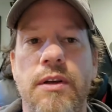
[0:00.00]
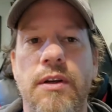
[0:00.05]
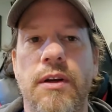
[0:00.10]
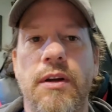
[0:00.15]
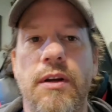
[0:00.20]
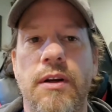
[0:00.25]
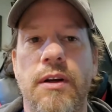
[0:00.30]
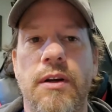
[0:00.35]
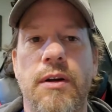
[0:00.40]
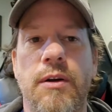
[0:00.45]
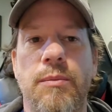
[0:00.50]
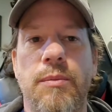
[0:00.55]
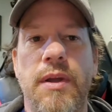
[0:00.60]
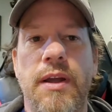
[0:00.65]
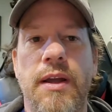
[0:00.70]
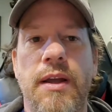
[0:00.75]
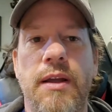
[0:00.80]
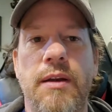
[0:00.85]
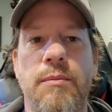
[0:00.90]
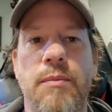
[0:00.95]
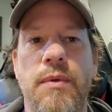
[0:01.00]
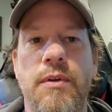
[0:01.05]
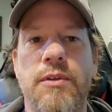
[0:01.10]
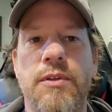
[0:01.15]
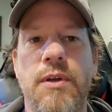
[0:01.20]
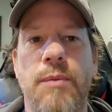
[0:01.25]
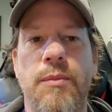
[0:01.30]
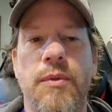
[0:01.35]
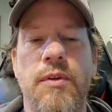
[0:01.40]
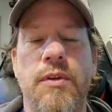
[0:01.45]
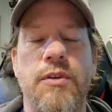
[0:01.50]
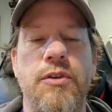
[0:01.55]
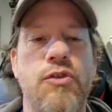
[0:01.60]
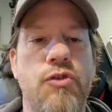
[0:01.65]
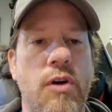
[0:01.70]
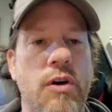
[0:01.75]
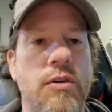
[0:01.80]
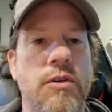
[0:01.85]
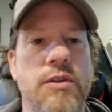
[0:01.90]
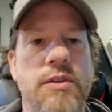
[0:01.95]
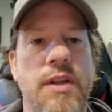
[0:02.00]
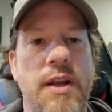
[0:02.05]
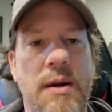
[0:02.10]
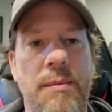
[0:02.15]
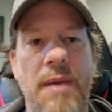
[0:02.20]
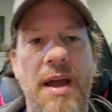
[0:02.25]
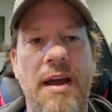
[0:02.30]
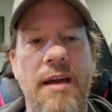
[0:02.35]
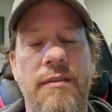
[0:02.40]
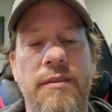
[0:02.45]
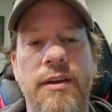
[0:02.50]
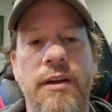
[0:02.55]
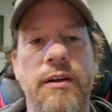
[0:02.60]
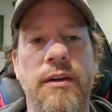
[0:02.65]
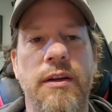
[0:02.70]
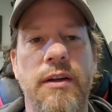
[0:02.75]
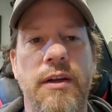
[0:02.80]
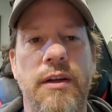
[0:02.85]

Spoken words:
and some of the struggles that I'm having.